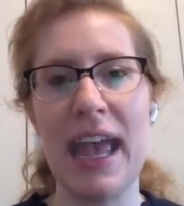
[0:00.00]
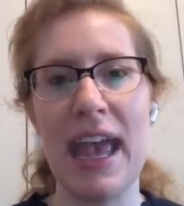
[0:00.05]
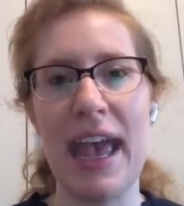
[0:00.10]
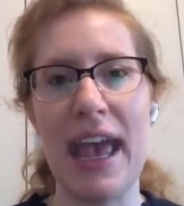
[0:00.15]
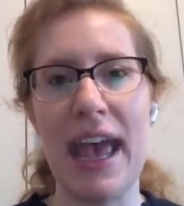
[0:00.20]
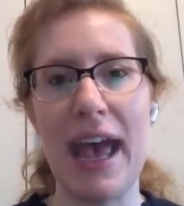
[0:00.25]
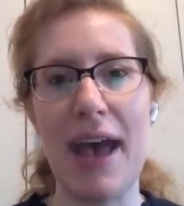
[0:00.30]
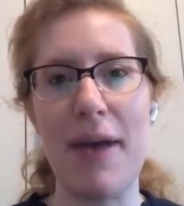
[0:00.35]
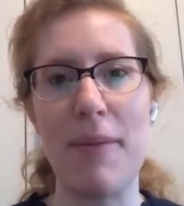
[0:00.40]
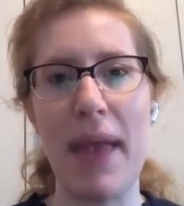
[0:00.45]

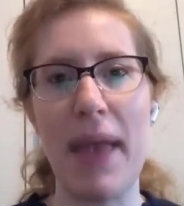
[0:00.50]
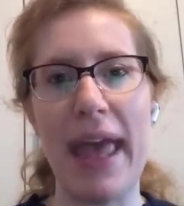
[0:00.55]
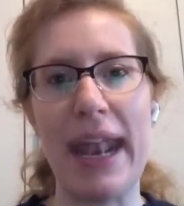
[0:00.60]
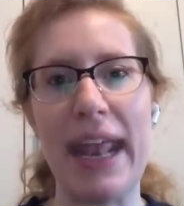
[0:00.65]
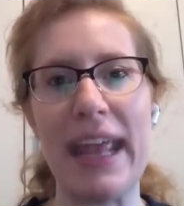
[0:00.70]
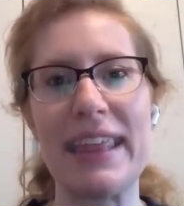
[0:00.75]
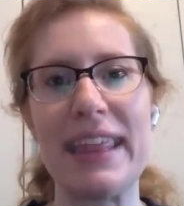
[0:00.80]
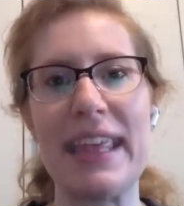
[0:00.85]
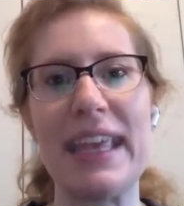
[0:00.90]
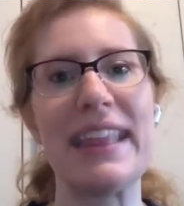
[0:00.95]
And
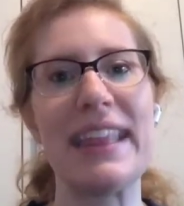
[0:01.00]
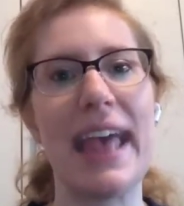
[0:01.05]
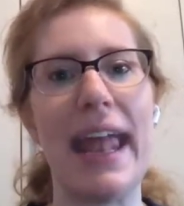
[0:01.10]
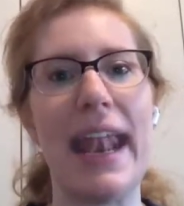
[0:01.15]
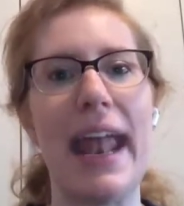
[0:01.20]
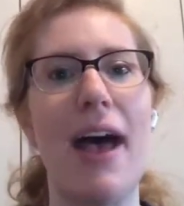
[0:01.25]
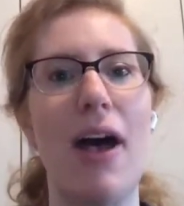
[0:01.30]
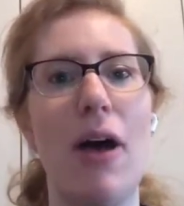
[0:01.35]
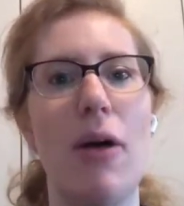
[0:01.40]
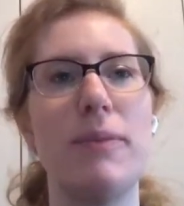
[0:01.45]
I think that
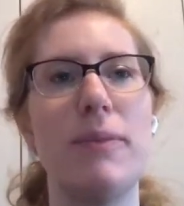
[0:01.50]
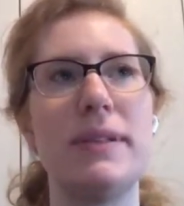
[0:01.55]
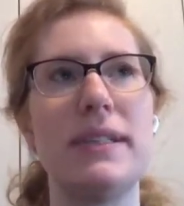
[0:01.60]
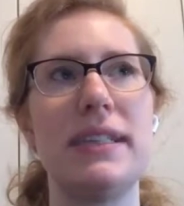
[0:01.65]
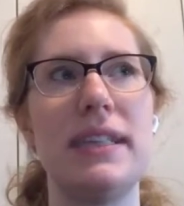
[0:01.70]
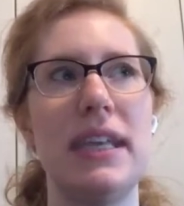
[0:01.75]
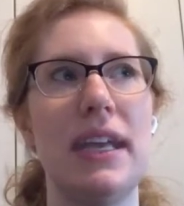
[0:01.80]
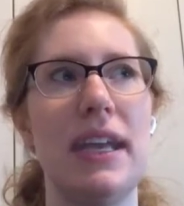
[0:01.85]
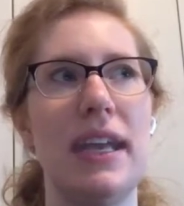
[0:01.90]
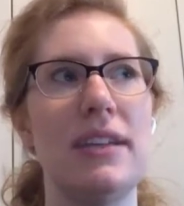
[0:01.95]
helps
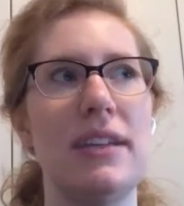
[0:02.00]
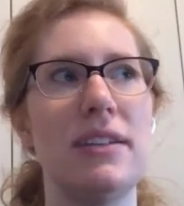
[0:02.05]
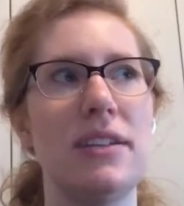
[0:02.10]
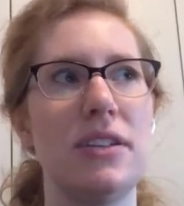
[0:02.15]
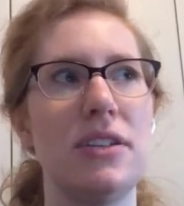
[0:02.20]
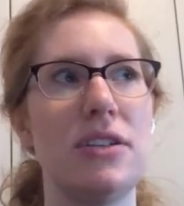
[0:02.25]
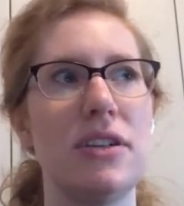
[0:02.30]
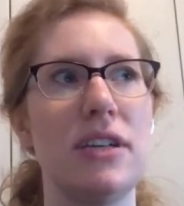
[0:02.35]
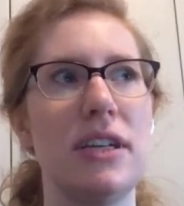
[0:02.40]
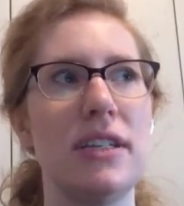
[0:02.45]
the
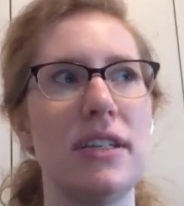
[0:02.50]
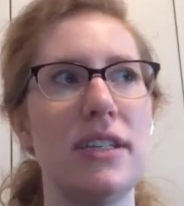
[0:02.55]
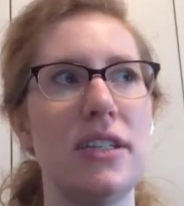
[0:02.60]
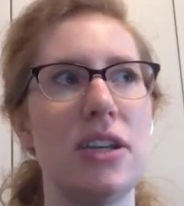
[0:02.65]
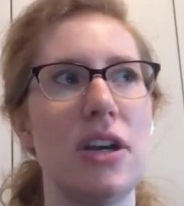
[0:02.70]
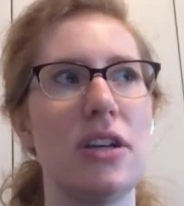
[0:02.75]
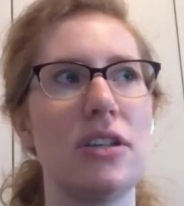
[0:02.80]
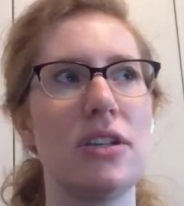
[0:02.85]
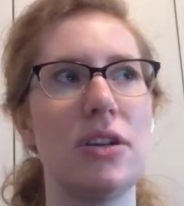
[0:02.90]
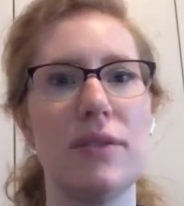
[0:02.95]
industry
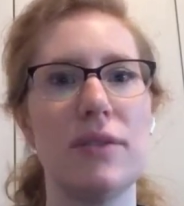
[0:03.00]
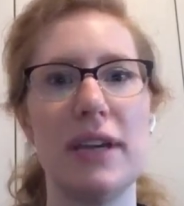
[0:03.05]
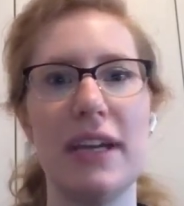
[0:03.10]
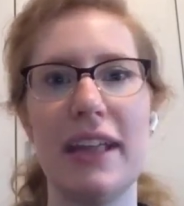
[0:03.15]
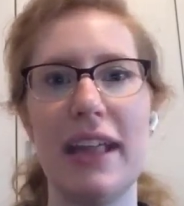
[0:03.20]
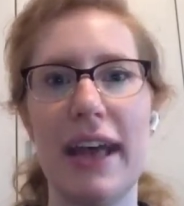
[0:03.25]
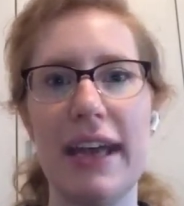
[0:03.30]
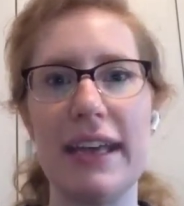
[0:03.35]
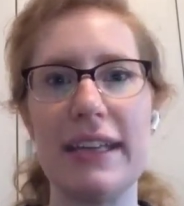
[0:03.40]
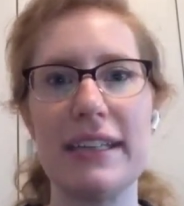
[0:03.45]
start to
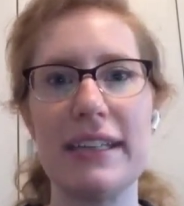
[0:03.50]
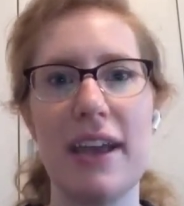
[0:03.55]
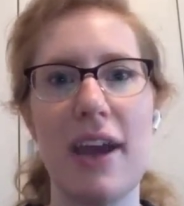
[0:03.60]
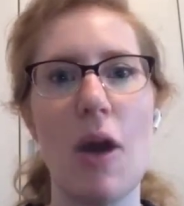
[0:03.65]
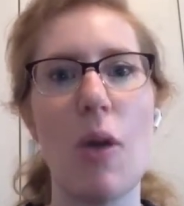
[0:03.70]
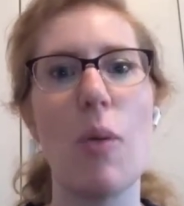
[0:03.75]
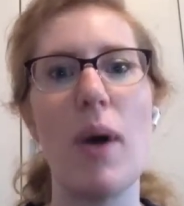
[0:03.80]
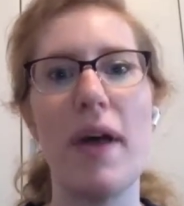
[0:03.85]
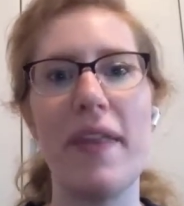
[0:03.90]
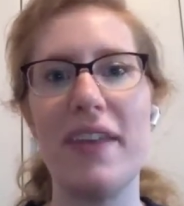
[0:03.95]
realize
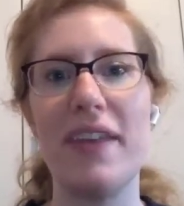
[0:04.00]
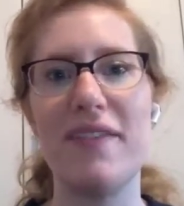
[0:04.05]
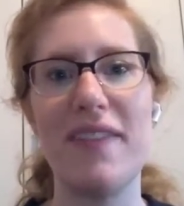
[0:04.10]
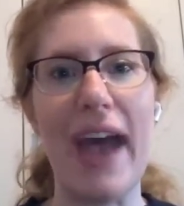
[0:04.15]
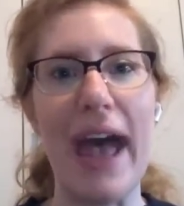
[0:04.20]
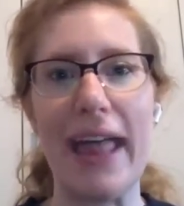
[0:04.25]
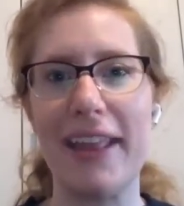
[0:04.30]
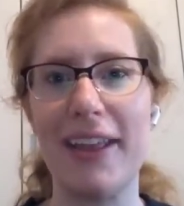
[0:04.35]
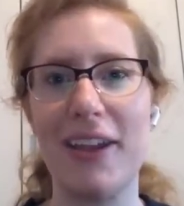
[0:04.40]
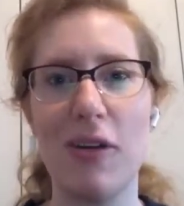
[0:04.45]
what the
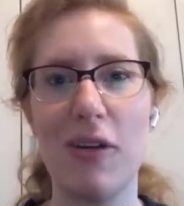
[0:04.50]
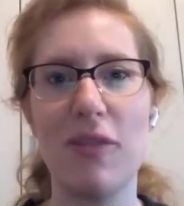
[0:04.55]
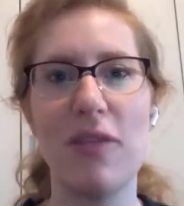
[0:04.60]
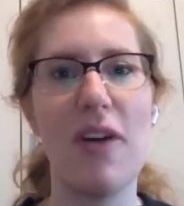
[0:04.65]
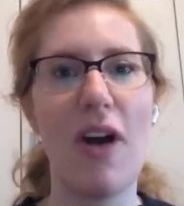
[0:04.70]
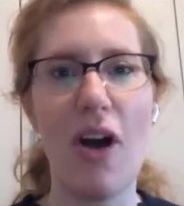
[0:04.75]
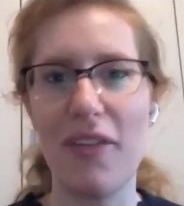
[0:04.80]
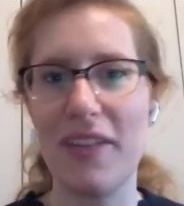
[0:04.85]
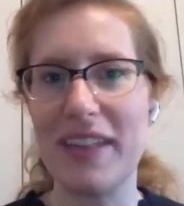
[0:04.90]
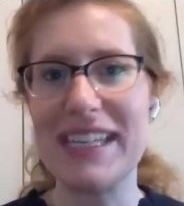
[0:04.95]
value of
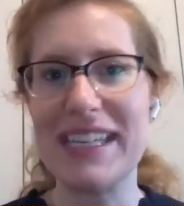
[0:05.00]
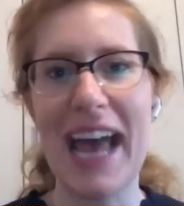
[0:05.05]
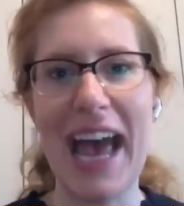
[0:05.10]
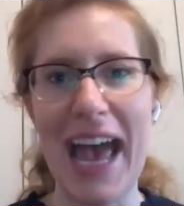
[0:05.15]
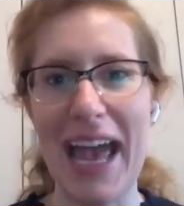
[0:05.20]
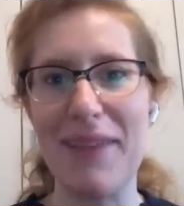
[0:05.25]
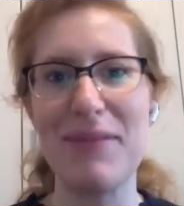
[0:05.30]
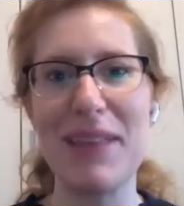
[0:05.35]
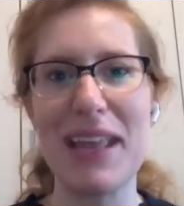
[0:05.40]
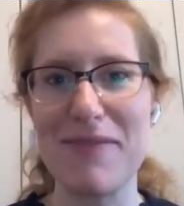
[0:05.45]
all the
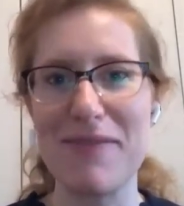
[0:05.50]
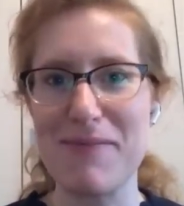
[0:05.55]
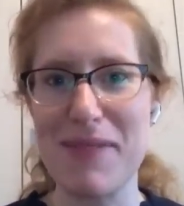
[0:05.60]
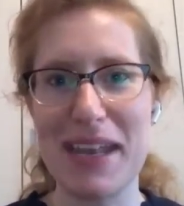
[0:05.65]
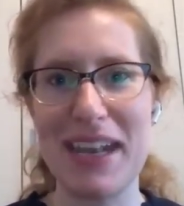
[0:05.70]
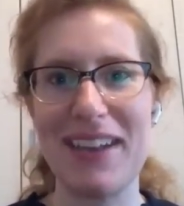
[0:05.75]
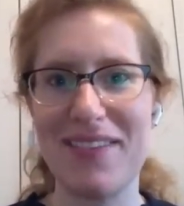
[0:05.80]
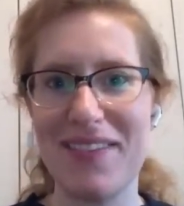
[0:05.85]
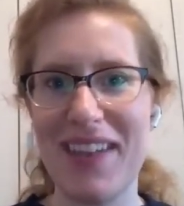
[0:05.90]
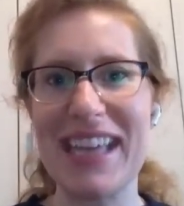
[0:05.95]
time they've
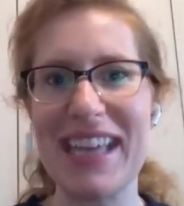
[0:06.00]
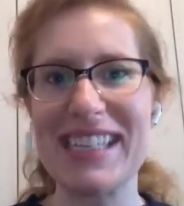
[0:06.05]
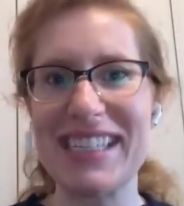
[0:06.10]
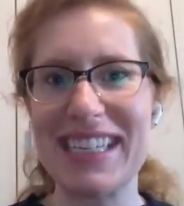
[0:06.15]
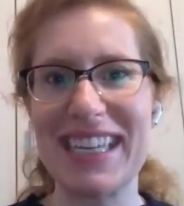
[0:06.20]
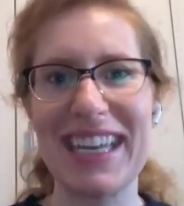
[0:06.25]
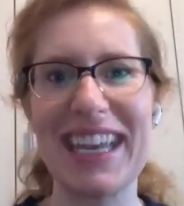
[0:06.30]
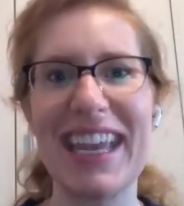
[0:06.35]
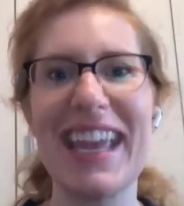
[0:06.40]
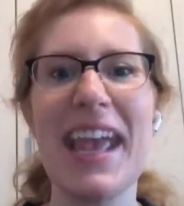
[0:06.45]
been
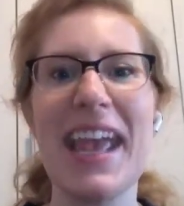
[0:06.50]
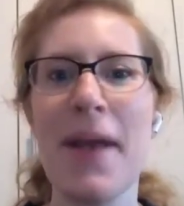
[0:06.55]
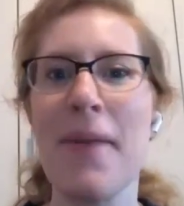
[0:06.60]
investing